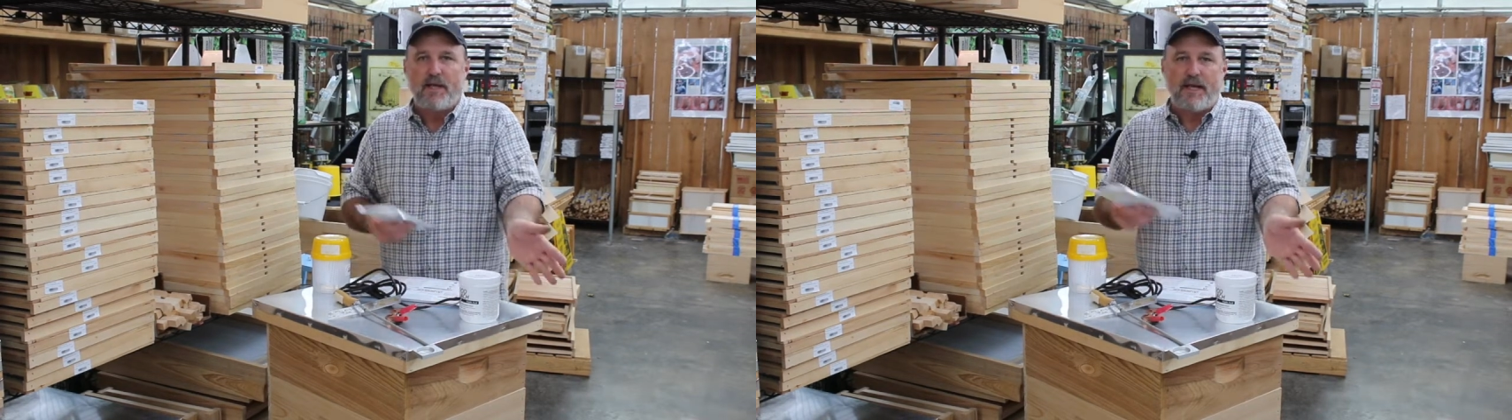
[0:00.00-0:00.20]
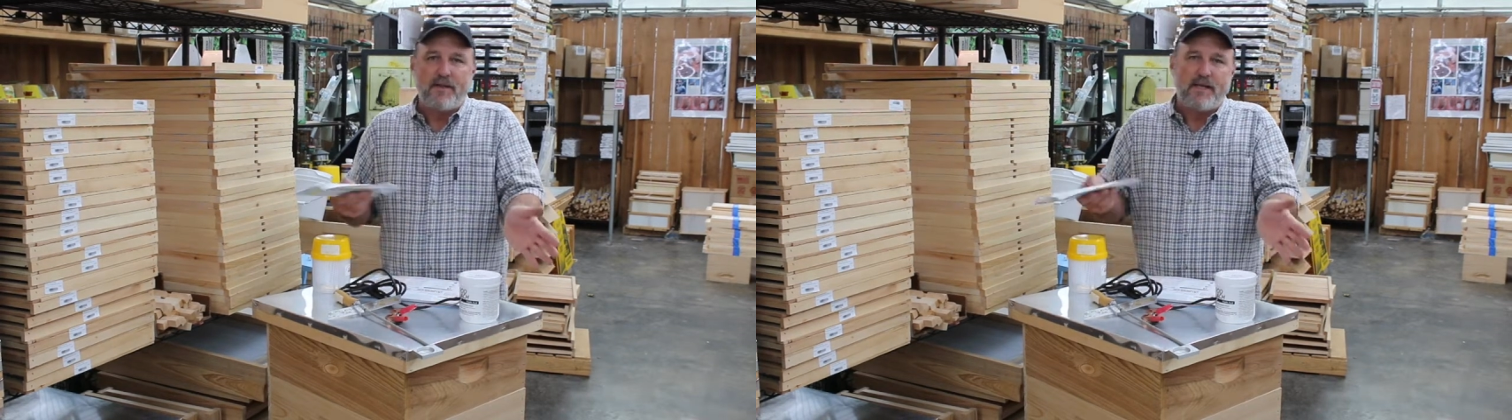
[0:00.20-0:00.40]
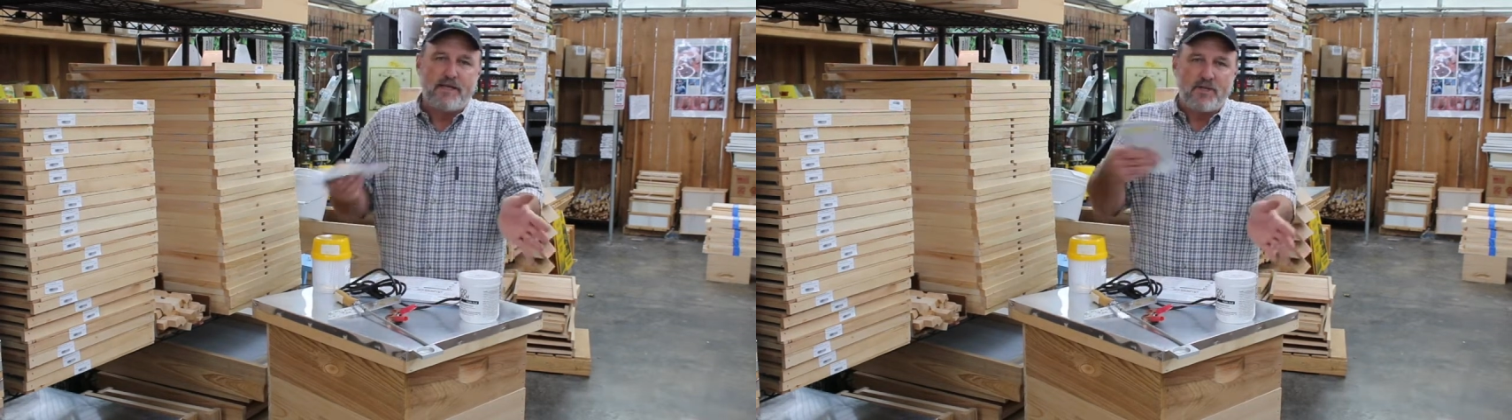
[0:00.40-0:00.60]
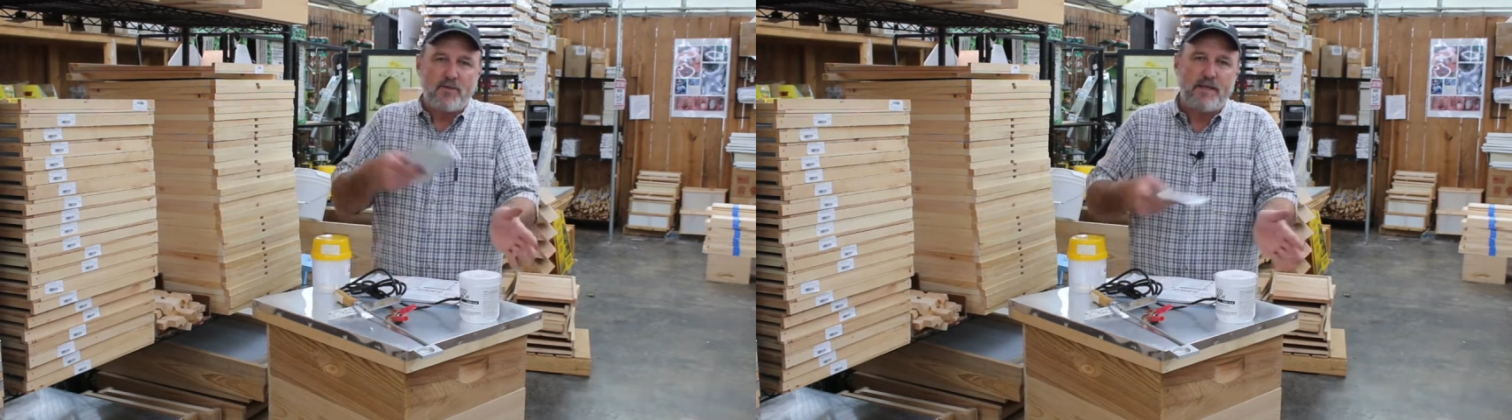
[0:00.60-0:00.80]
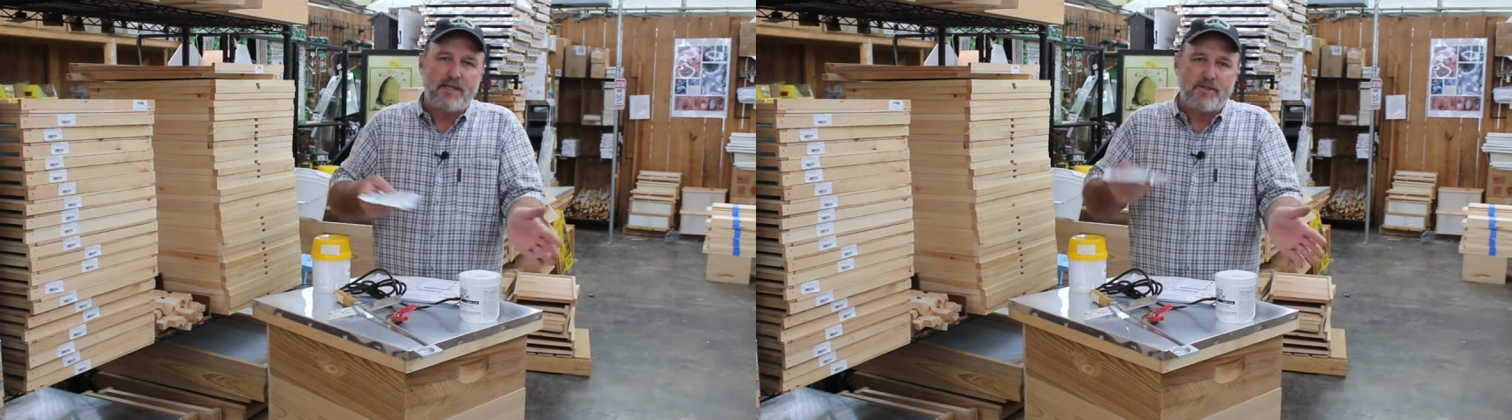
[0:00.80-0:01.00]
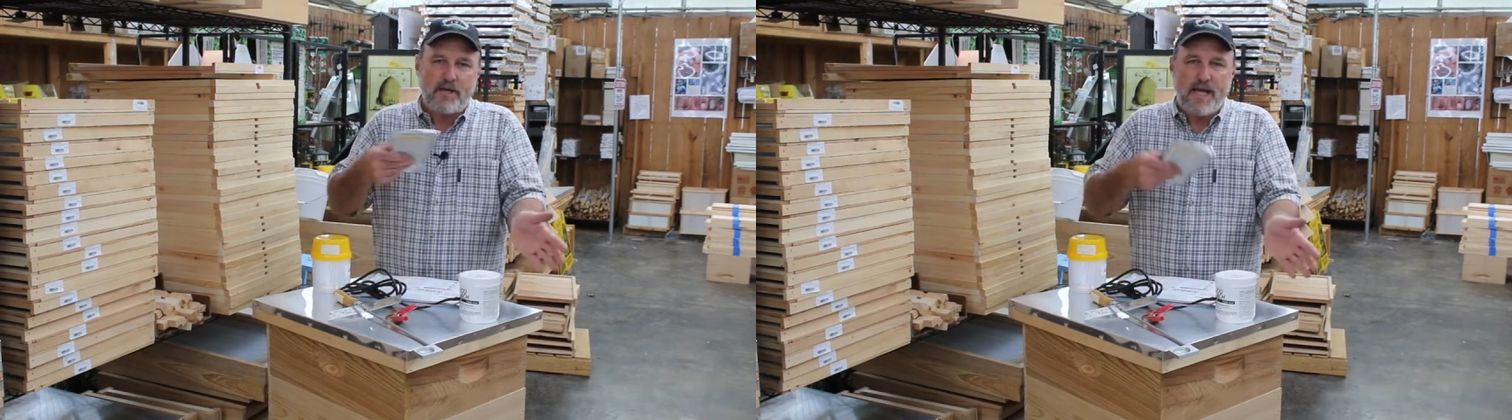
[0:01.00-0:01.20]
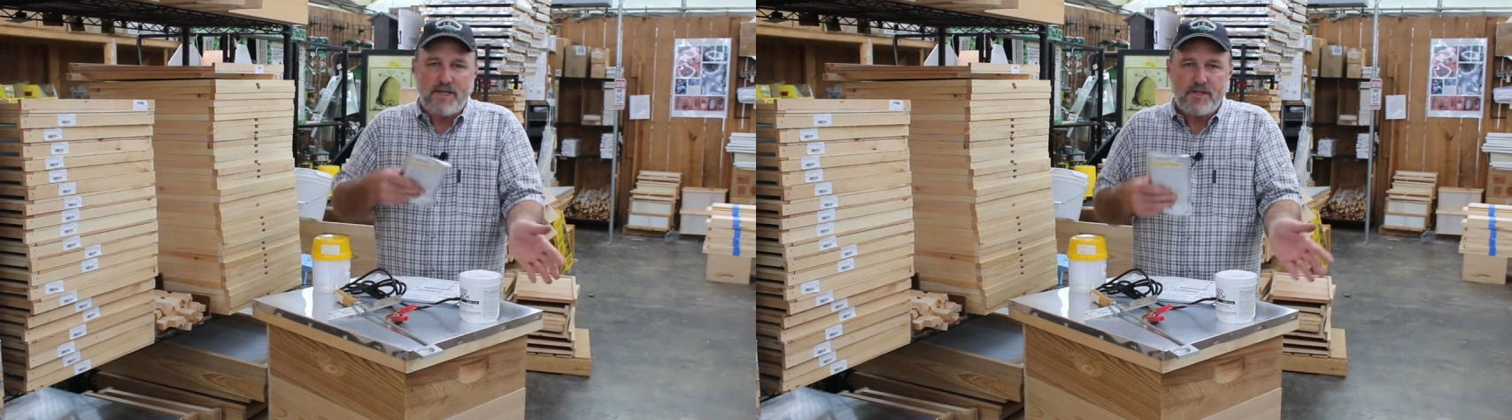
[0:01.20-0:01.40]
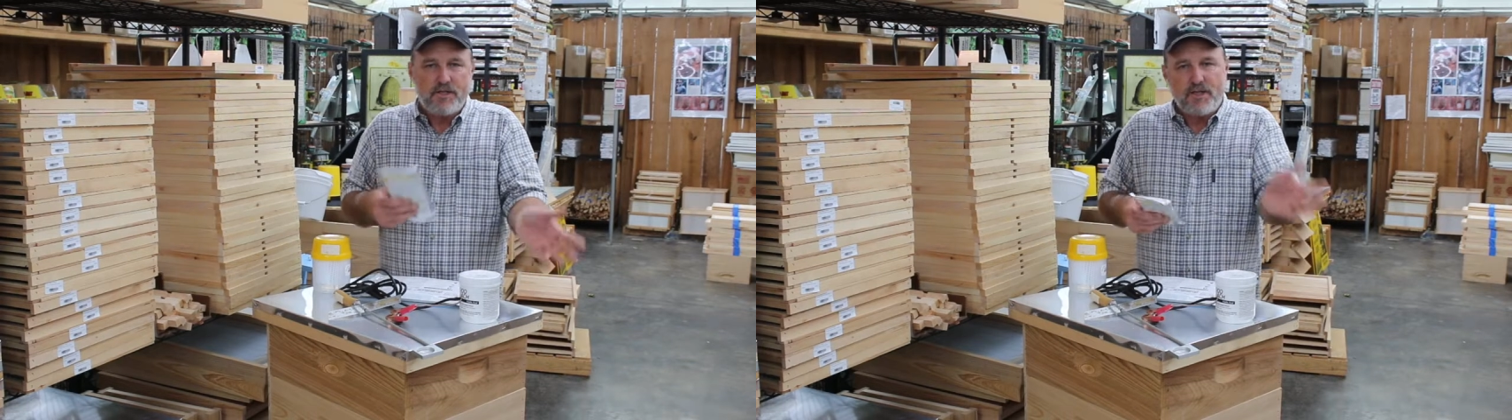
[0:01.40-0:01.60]
and then as new bees are
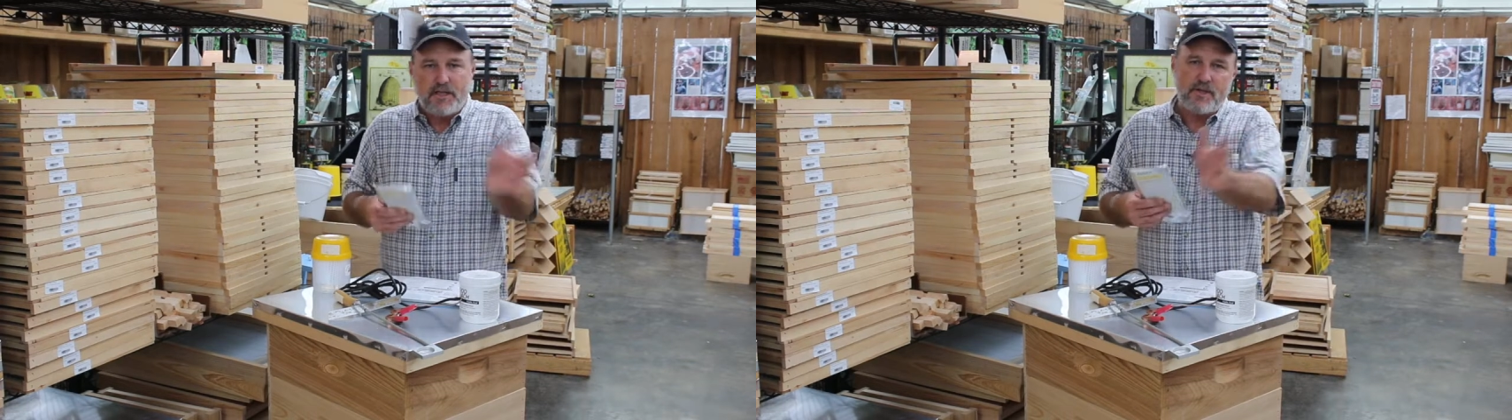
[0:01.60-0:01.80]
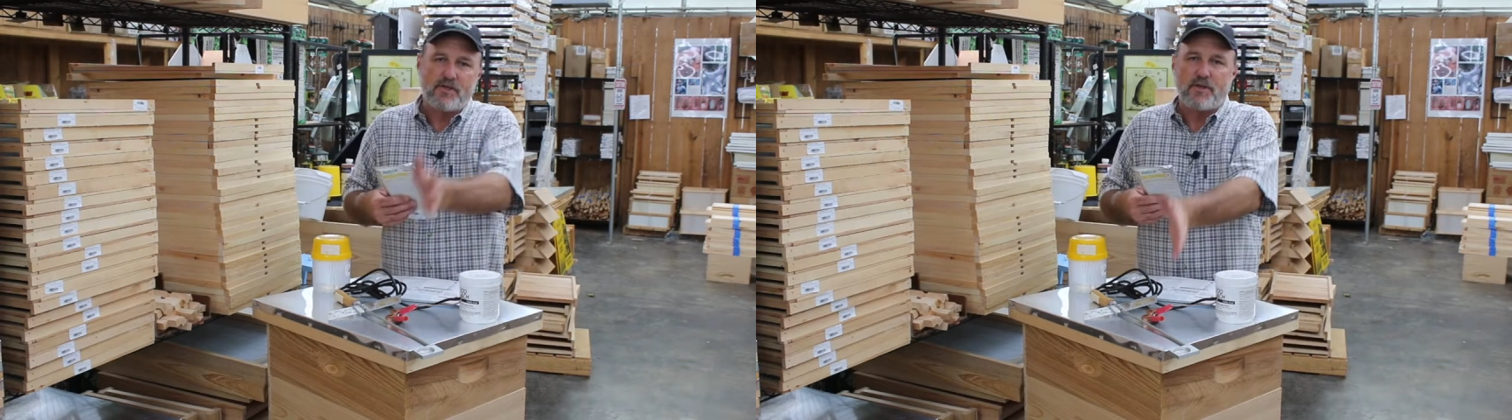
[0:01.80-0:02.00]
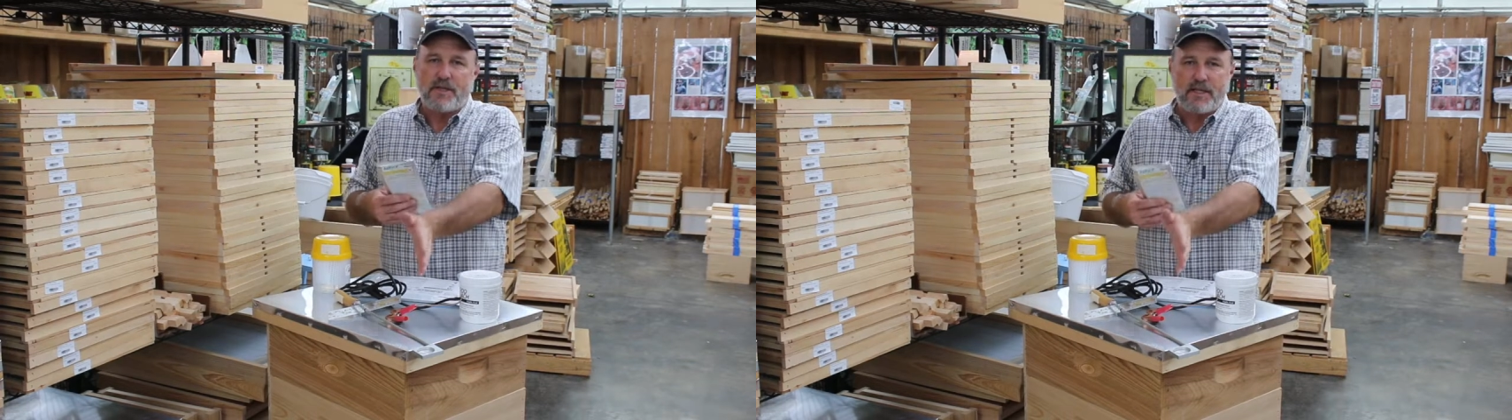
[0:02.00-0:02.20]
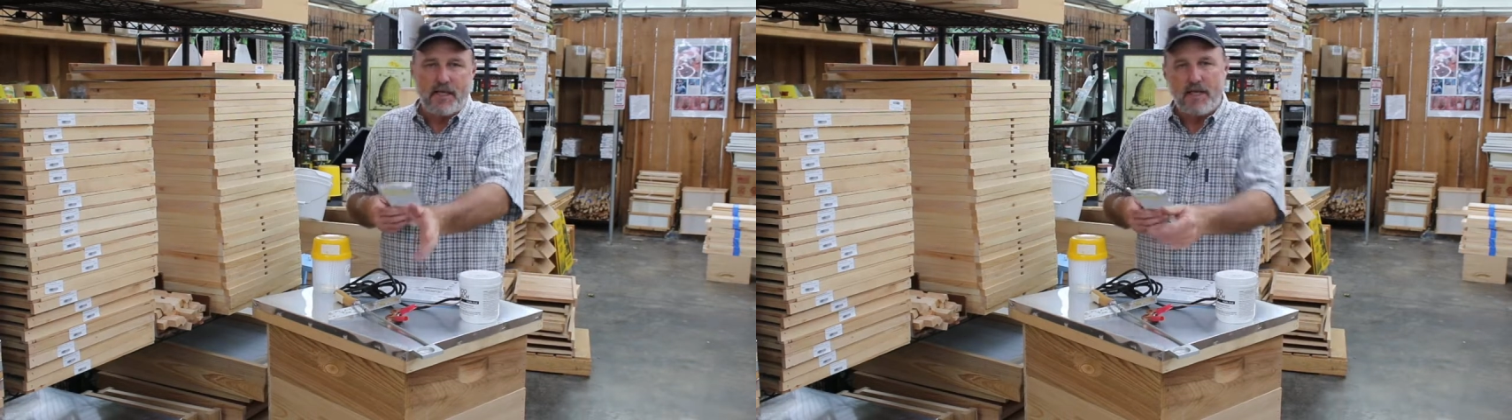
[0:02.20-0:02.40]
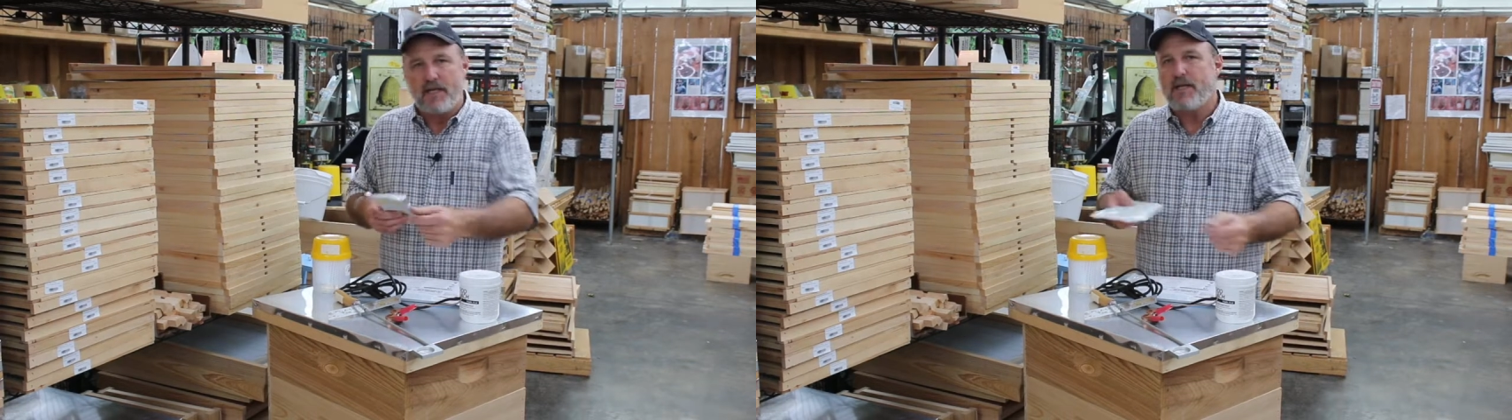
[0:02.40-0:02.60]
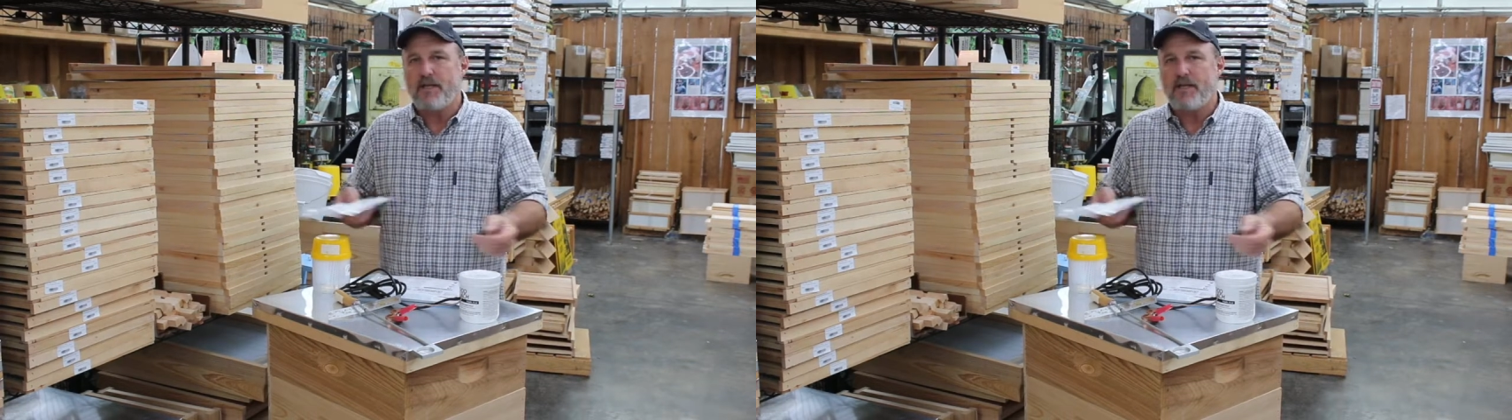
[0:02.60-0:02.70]
hatching, you need to treat again,